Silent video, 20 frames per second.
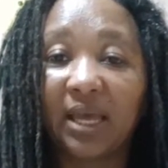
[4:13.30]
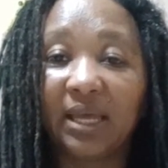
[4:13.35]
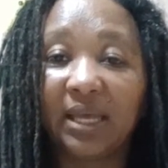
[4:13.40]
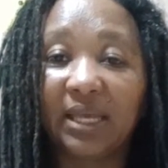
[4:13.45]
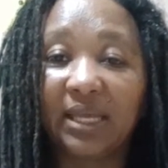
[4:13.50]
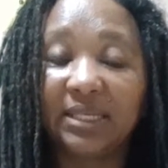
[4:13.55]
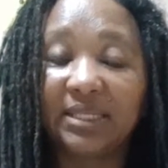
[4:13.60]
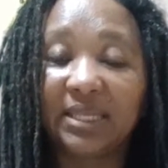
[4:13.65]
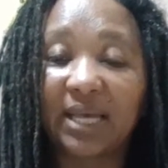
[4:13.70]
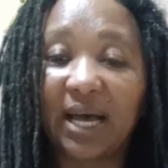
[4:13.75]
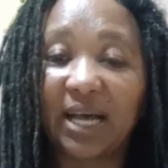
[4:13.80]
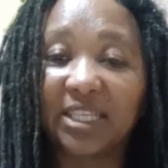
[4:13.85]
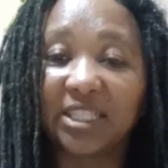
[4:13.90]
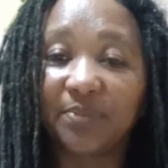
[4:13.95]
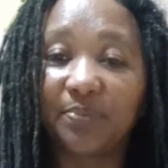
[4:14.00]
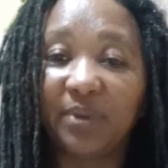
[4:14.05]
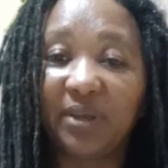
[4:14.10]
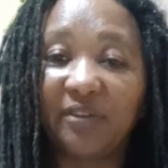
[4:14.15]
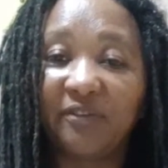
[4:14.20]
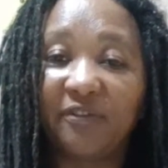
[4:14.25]
It has
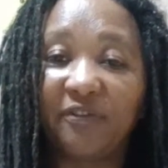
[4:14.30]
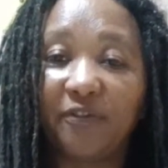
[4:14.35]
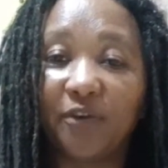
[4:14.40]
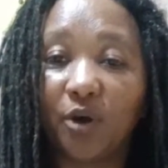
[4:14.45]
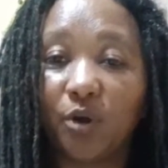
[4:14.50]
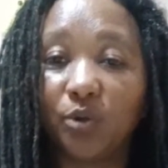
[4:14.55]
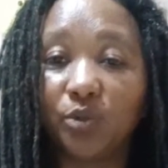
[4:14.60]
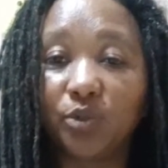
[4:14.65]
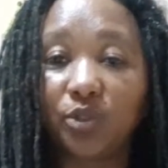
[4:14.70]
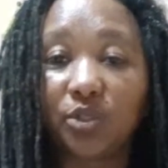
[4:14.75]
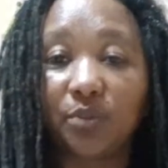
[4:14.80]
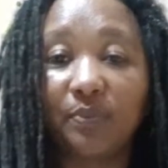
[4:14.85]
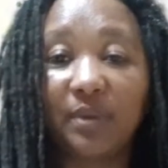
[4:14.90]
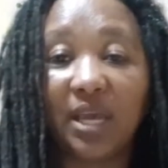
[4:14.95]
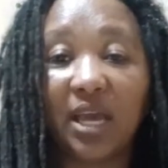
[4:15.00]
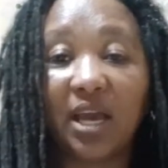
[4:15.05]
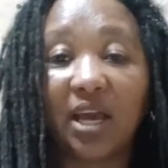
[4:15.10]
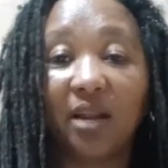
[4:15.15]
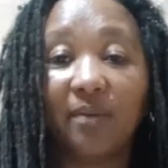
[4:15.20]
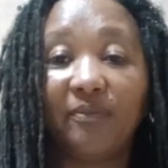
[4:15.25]
been found to be
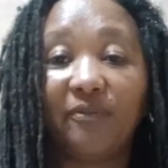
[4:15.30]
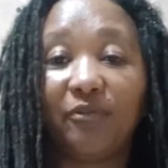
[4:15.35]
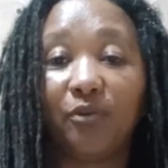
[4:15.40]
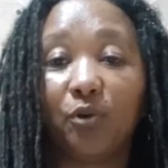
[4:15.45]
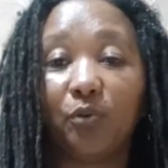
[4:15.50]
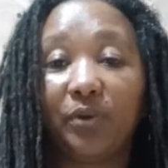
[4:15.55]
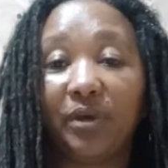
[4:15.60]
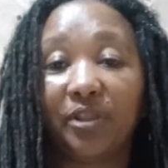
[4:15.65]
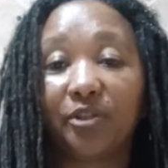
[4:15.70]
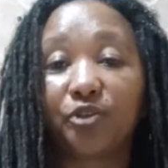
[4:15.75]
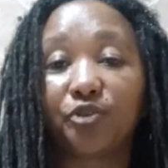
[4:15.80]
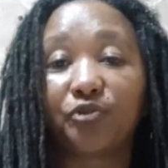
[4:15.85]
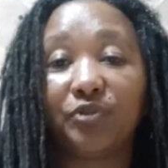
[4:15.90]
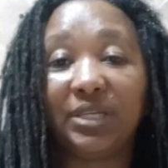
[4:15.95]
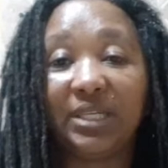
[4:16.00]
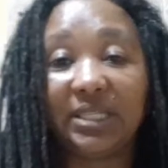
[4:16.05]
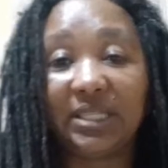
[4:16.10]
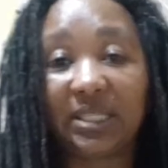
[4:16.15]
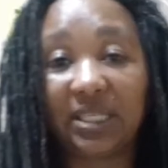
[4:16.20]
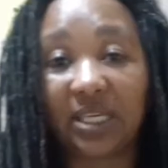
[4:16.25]
helpful with
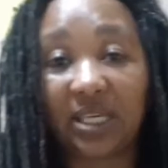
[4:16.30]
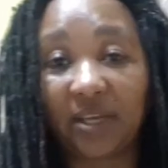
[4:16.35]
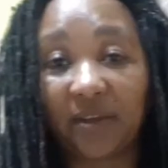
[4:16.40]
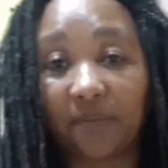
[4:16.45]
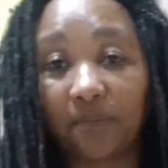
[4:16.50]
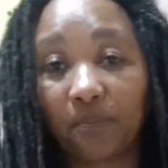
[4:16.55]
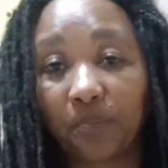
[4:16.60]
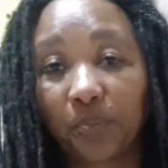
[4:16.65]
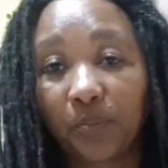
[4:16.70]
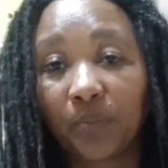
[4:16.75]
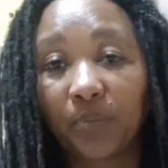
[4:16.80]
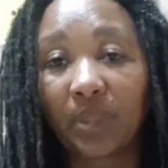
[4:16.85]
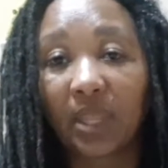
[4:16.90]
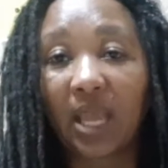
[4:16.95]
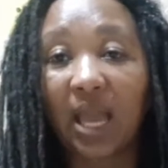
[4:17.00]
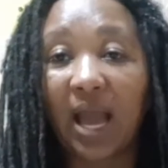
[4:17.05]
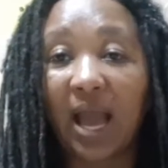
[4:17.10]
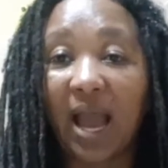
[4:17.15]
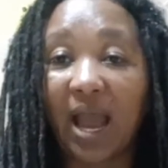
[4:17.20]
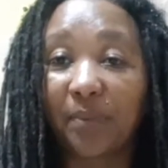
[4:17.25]
treating
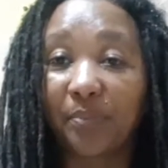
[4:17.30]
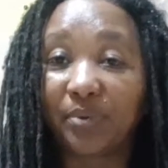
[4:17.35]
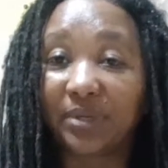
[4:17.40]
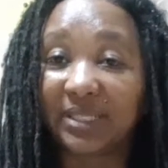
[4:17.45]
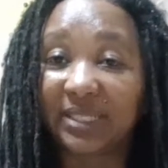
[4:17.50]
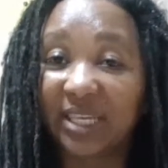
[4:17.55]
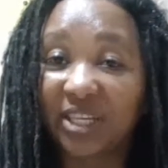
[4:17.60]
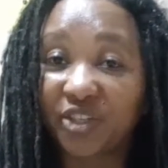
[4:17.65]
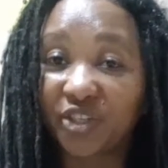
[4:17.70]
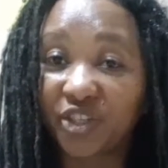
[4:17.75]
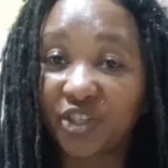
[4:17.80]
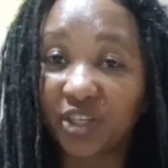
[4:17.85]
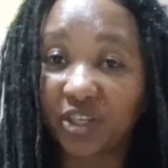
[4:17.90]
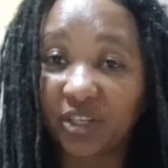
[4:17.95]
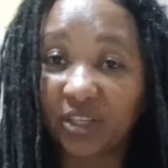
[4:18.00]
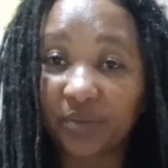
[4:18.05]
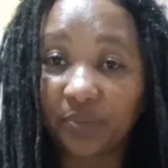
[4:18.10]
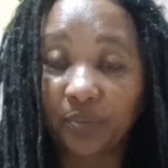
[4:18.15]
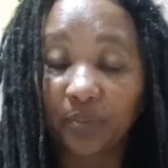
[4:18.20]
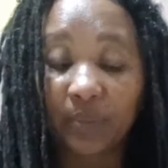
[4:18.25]

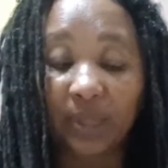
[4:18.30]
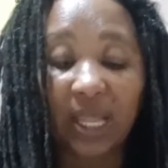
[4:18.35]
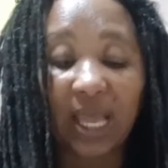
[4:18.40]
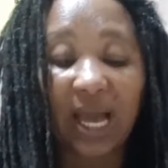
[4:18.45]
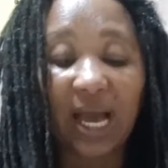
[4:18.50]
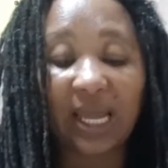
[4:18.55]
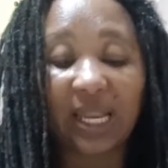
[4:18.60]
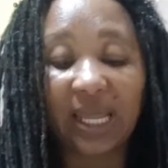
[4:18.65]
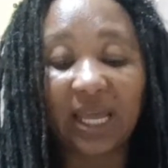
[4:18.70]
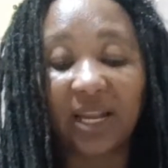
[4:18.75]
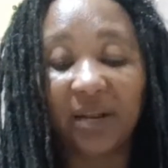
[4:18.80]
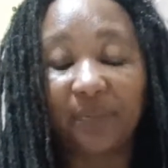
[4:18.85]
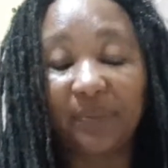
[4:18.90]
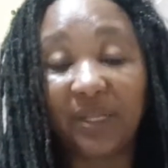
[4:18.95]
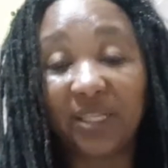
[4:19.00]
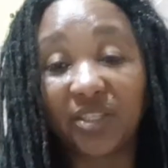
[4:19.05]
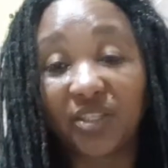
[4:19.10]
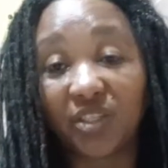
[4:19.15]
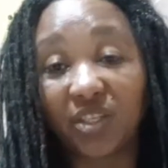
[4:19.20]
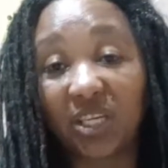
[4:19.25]
hypertension and
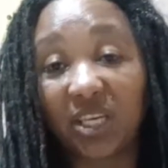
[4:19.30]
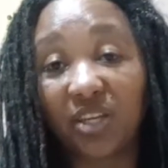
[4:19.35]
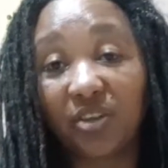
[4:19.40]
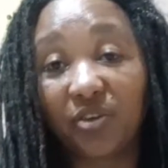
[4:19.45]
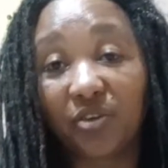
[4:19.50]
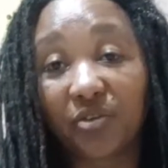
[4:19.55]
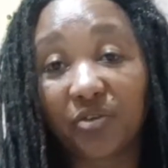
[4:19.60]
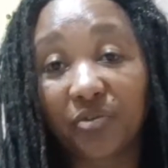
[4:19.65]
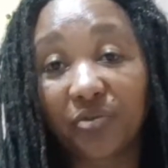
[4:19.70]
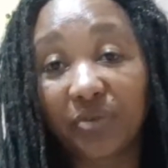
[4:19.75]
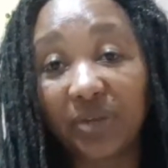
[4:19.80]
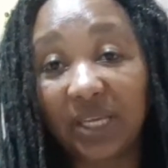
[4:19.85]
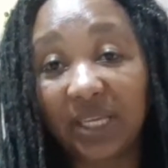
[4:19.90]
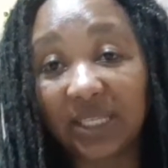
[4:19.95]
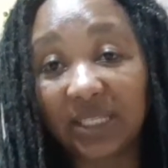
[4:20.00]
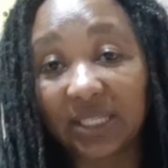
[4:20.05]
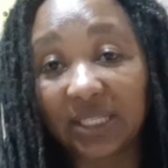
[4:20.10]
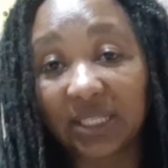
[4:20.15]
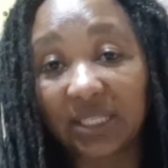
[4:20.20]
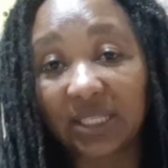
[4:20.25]
helping to
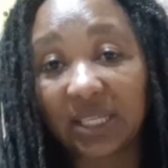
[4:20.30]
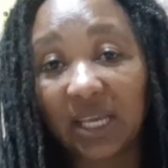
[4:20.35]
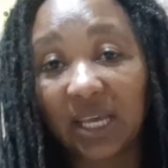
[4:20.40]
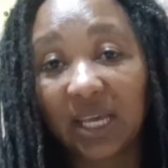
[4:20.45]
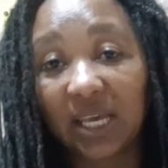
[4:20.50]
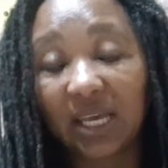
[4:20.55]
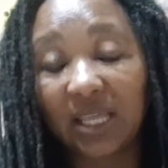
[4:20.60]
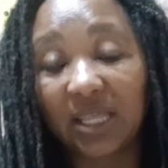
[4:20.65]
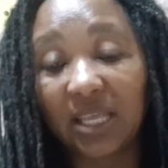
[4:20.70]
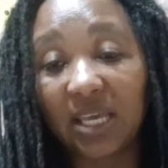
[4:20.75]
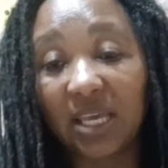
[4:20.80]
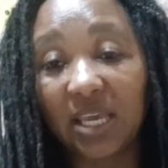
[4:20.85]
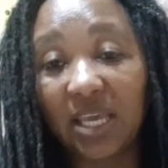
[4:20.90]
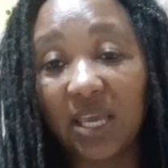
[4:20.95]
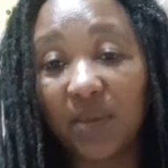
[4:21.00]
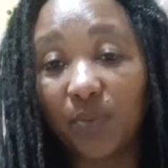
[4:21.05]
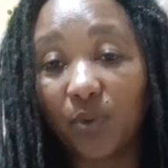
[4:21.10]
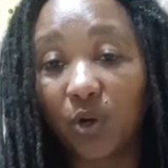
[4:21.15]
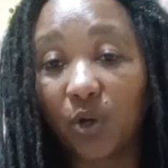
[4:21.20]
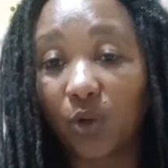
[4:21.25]
increase the
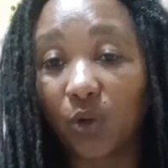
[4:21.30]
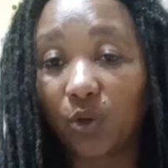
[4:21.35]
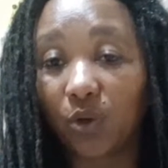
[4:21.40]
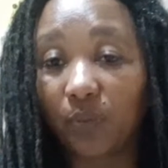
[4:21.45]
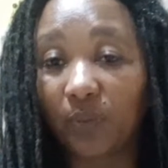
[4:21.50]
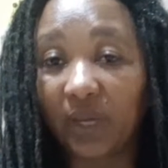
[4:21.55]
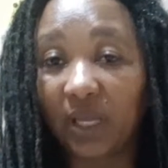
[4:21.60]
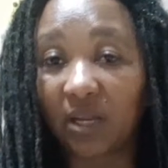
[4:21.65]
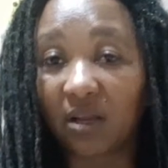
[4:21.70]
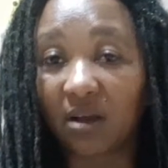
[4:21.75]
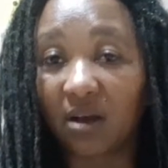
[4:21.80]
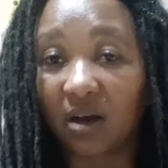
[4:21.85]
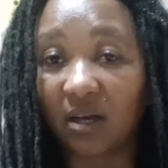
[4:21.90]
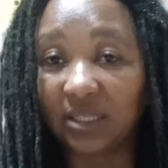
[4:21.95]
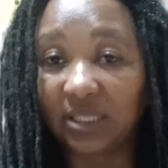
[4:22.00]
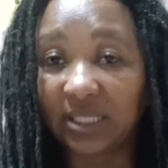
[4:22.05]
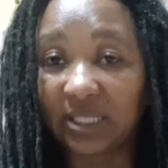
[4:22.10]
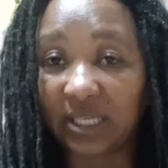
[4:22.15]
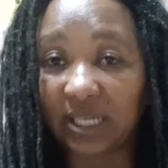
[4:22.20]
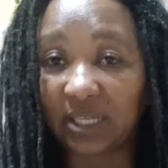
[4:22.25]
hemoglobin
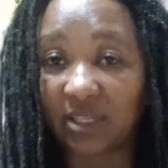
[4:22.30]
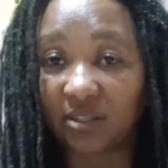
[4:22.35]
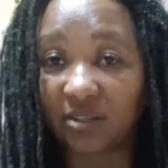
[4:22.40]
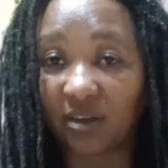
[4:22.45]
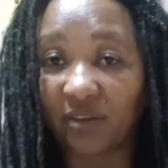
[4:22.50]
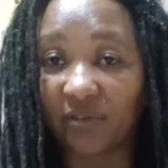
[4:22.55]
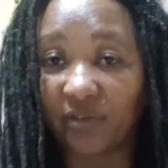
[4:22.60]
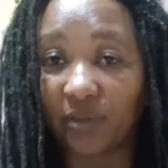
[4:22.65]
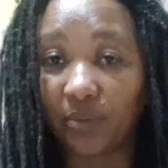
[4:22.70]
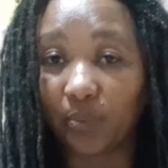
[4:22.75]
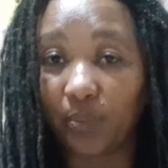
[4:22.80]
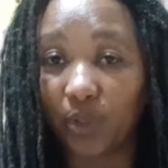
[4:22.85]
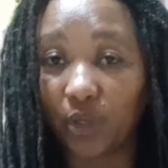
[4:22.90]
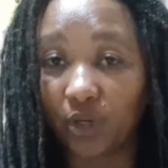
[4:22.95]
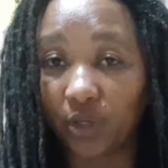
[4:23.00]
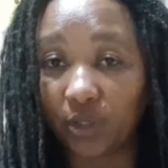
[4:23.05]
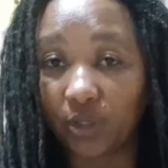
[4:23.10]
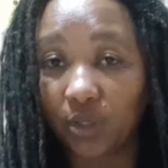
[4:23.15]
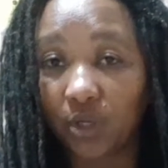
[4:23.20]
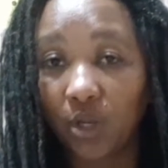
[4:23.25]
content of the
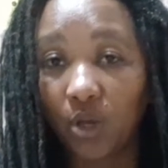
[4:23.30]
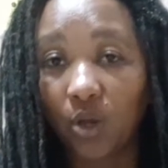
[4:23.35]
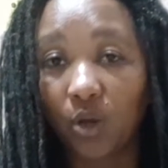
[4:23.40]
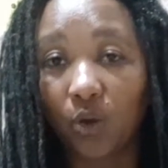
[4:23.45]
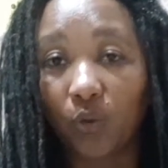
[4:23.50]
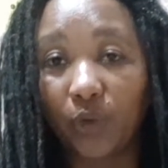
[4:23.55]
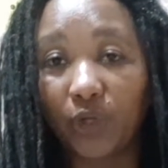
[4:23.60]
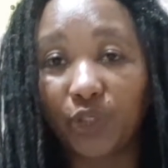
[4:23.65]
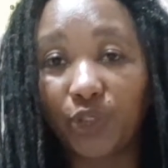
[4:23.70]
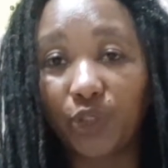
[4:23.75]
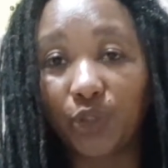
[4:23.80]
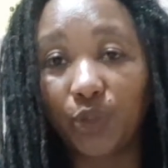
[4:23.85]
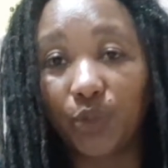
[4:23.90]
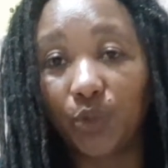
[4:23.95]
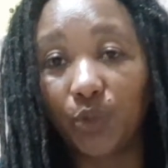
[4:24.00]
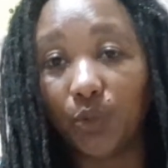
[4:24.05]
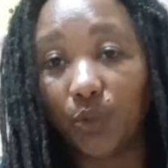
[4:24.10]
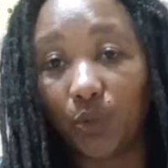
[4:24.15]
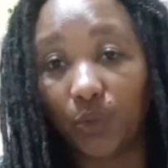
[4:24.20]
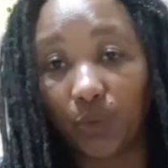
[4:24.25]
blood, which you
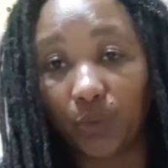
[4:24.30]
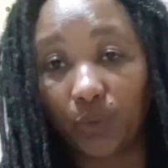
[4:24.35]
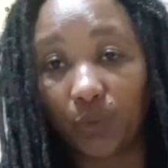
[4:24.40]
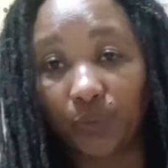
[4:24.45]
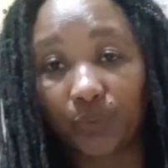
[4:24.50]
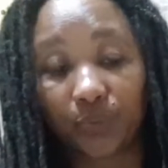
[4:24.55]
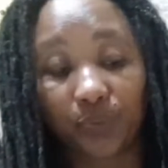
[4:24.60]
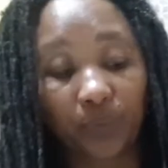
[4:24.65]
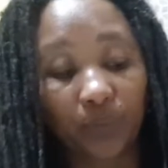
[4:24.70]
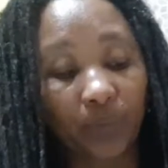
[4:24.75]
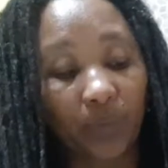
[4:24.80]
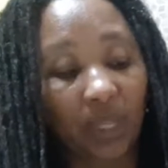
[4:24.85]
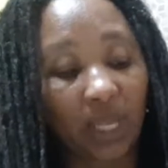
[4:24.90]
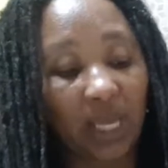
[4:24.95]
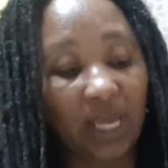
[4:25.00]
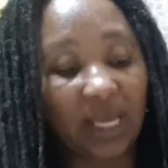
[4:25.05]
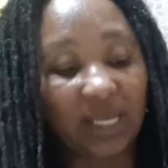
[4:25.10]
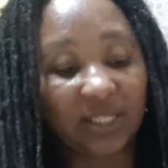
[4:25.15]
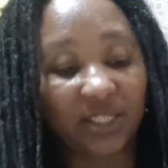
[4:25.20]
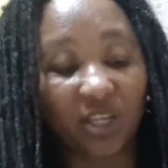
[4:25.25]
know
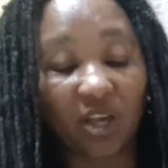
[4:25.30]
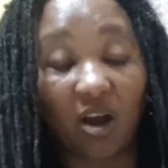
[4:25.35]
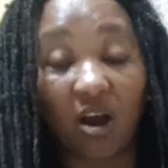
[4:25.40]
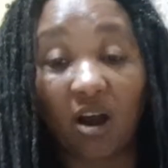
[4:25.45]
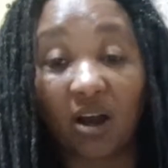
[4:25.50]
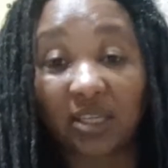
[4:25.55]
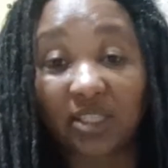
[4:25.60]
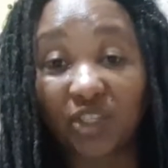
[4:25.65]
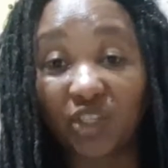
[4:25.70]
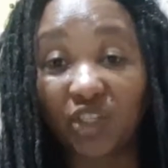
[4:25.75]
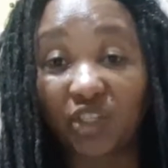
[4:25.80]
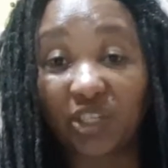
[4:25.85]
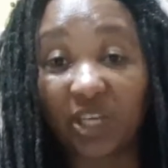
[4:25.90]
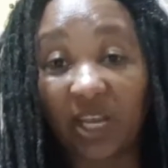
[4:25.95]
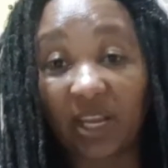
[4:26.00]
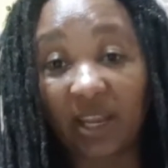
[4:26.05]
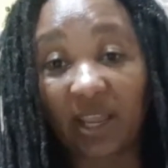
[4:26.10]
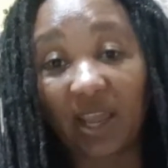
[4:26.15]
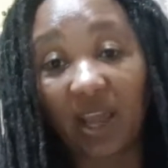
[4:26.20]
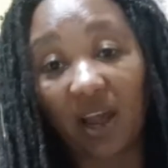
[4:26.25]
is the
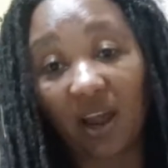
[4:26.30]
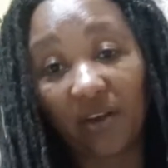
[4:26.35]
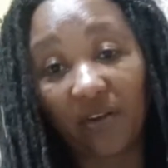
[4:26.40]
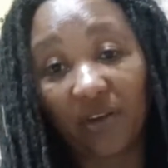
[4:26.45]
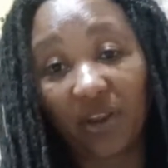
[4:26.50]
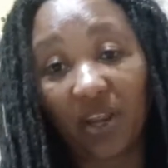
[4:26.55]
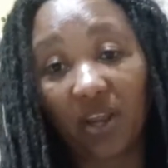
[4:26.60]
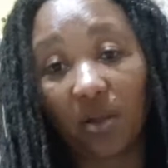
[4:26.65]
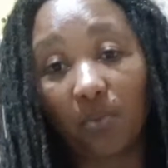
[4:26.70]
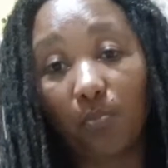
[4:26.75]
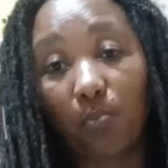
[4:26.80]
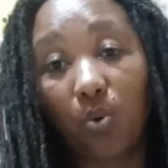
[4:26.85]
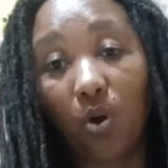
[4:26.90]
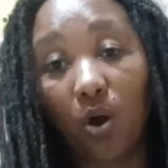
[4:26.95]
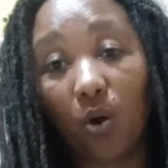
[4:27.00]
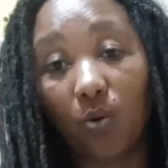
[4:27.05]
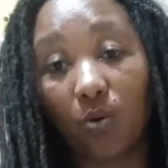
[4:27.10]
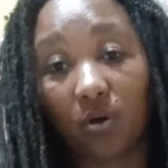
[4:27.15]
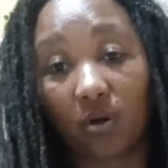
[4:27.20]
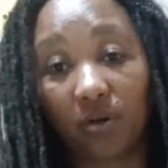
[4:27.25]
oxygen carrying
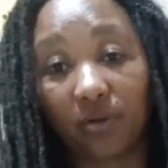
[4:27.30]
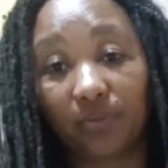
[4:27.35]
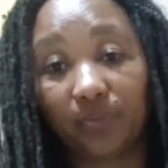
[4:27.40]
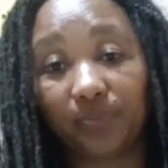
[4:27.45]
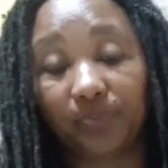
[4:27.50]
power